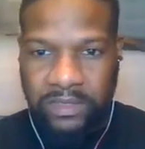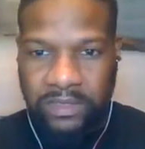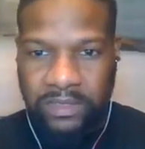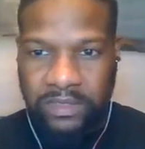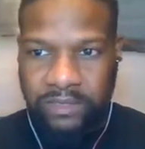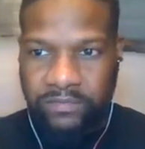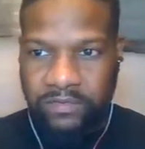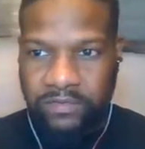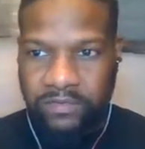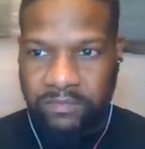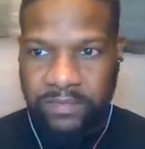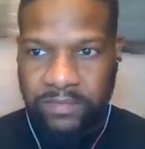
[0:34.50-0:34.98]

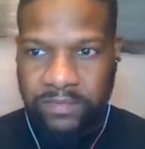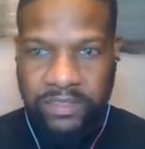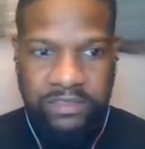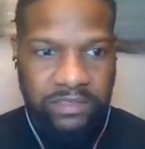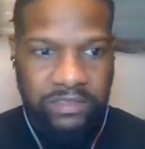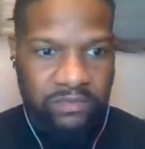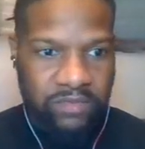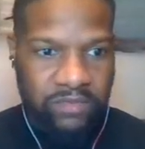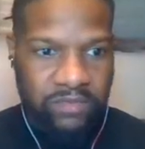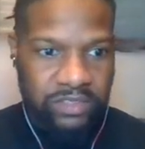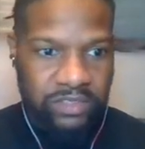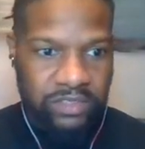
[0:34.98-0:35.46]
If you miss
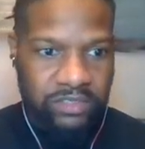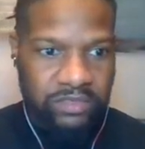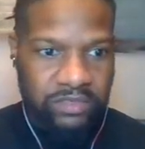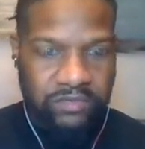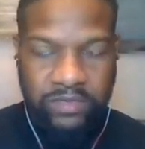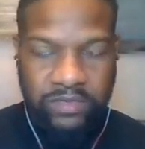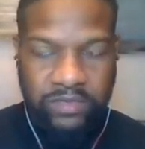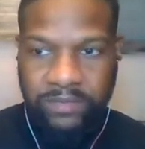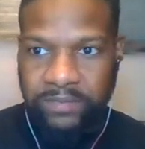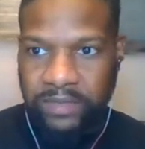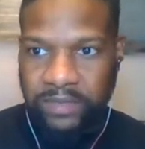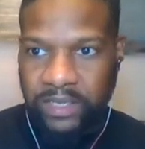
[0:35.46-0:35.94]
it, watch the
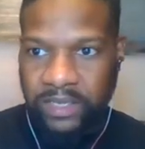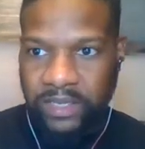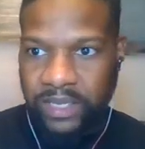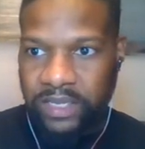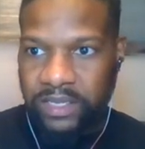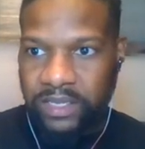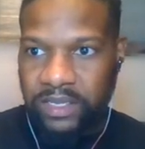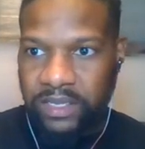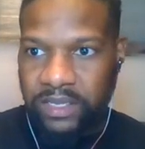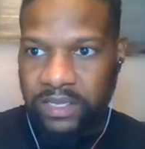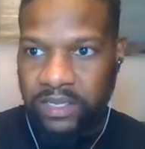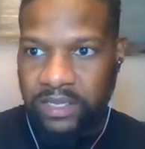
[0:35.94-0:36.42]

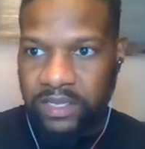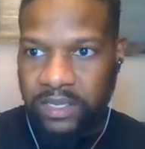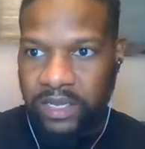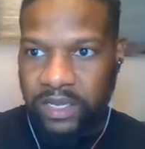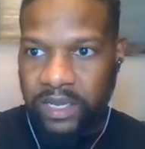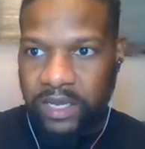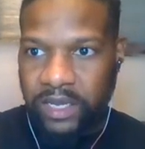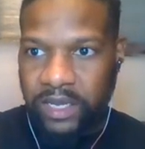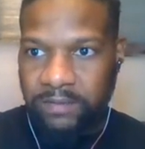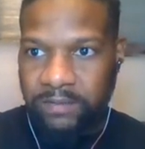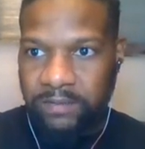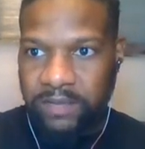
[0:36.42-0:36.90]
replay.
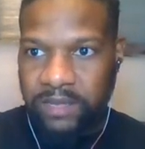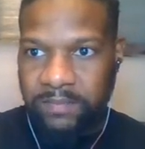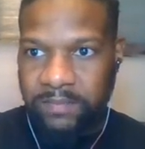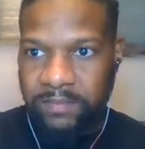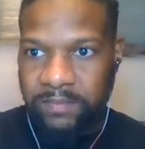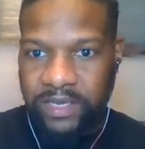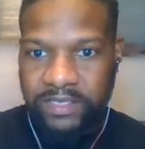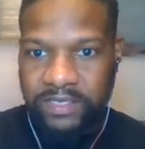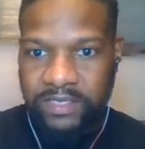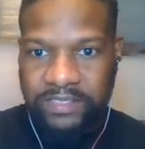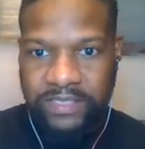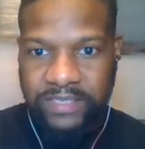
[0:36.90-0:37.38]
Come
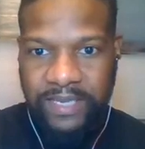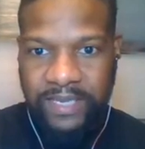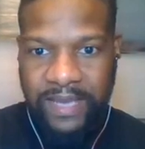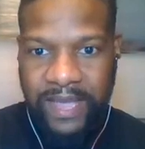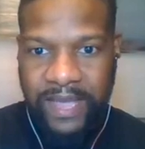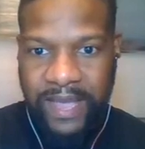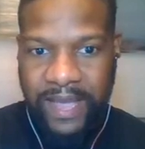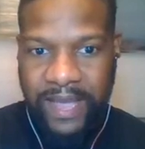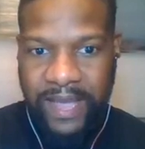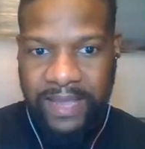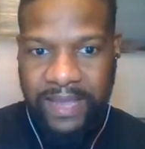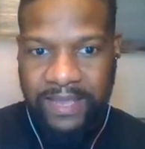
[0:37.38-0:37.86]
in and say
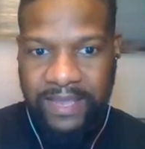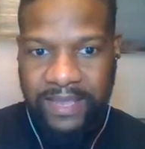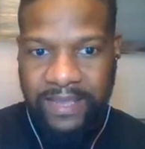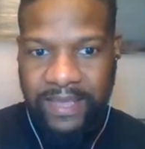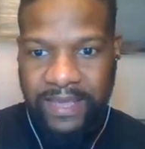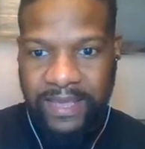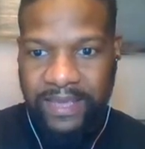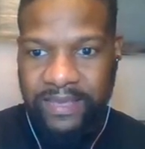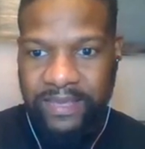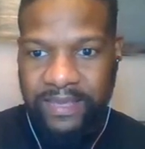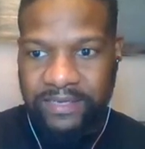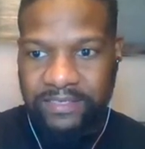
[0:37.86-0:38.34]
hi
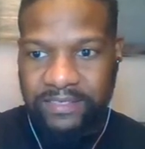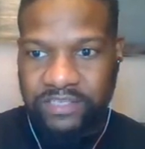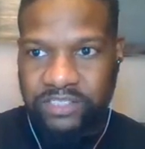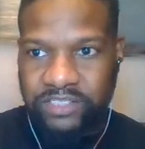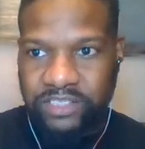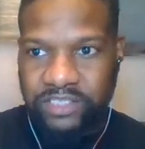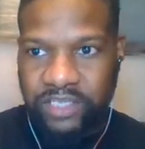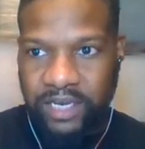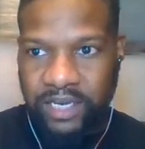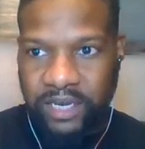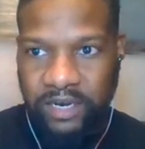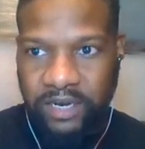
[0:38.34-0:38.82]
and
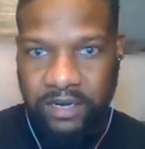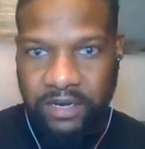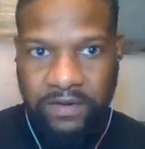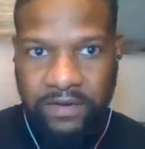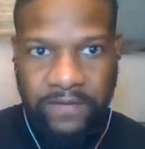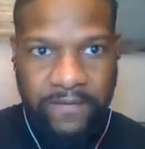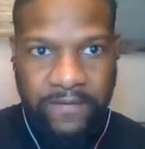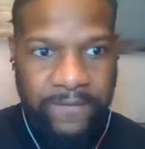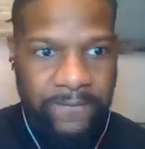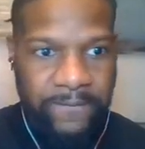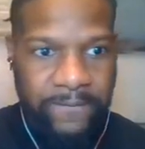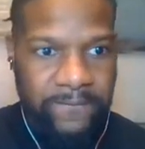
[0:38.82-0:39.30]
share.
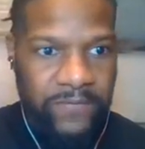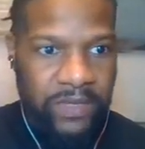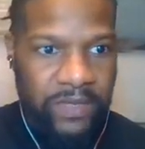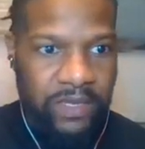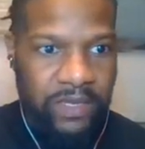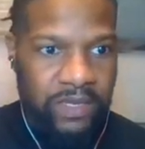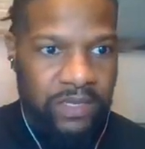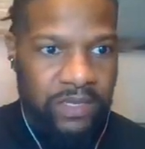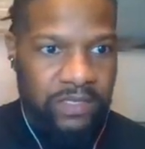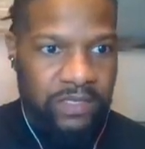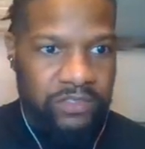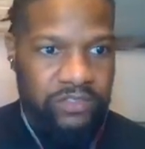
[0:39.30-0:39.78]

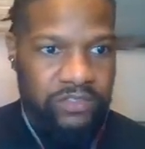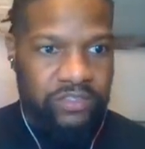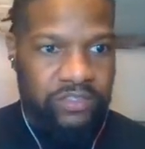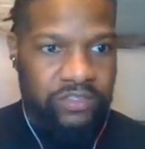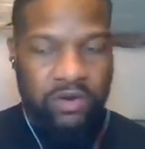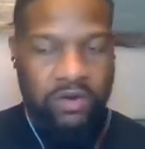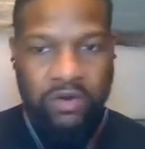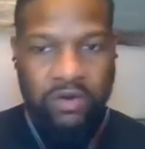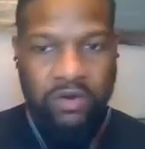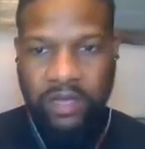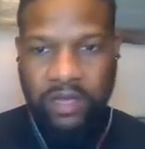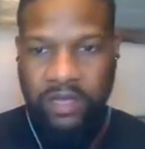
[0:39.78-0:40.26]

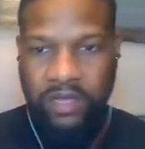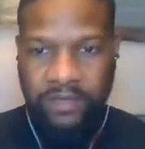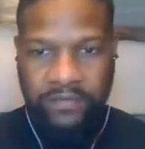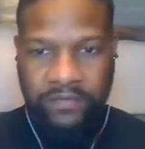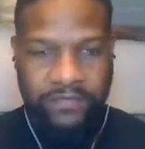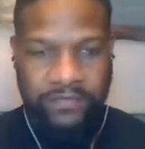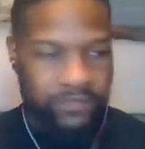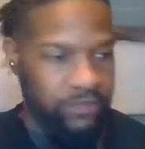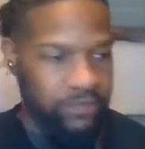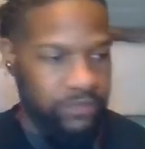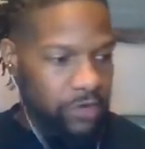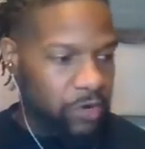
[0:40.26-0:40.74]
So,
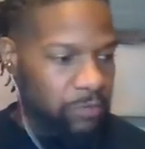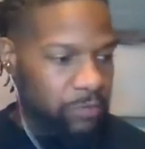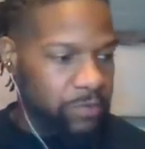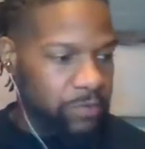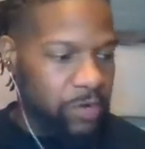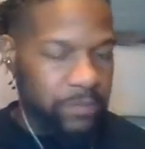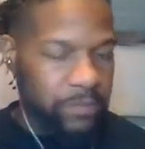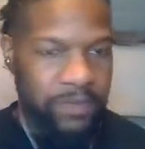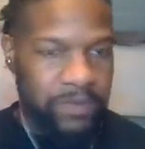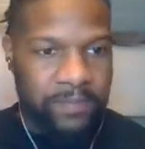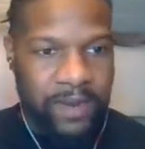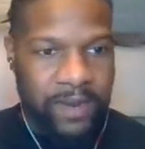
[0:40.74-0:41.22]
if you don't
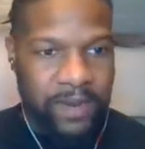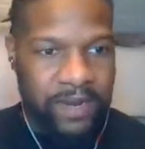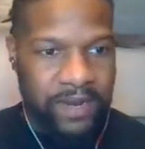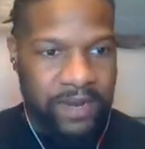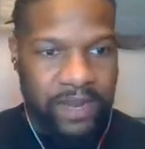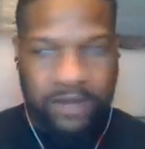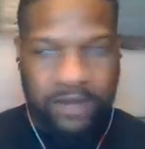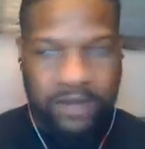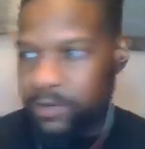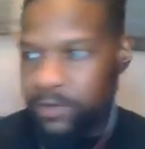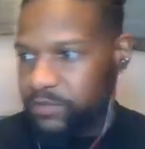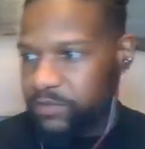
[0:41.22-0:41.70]
know me by
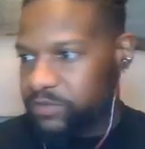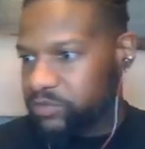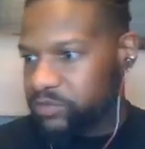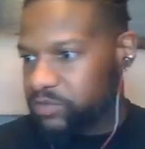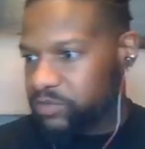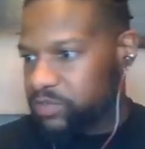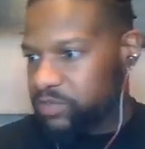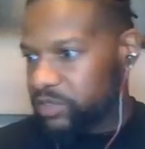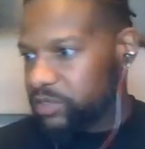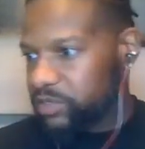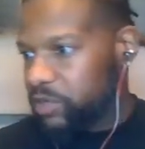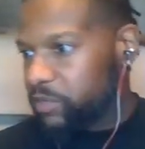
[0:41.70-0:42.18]
now, most of
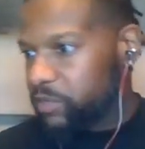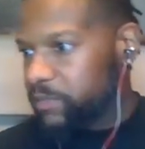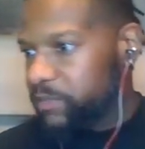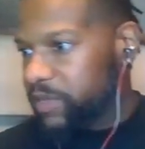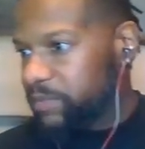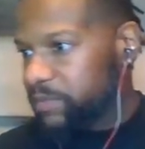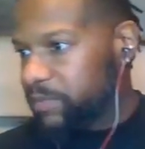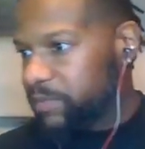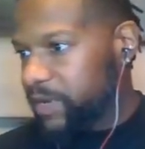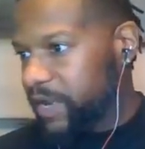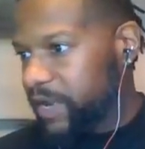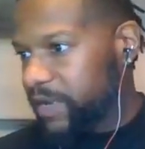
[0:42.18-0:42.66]
you should know
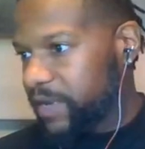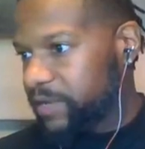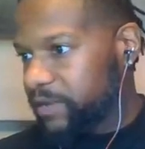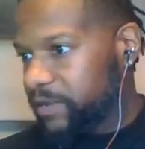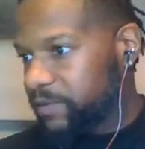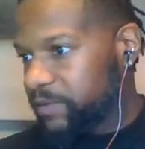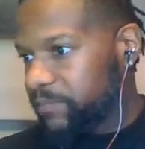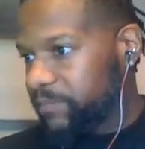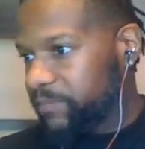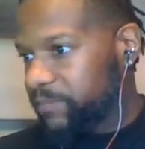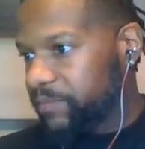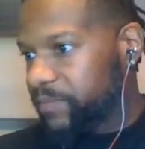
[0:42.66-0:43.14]
me, but I
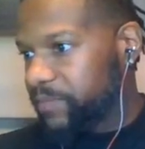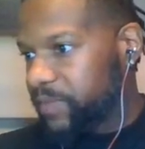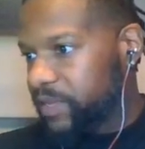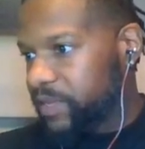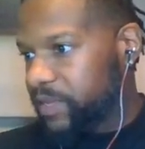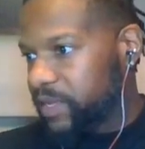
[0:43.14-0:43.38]
am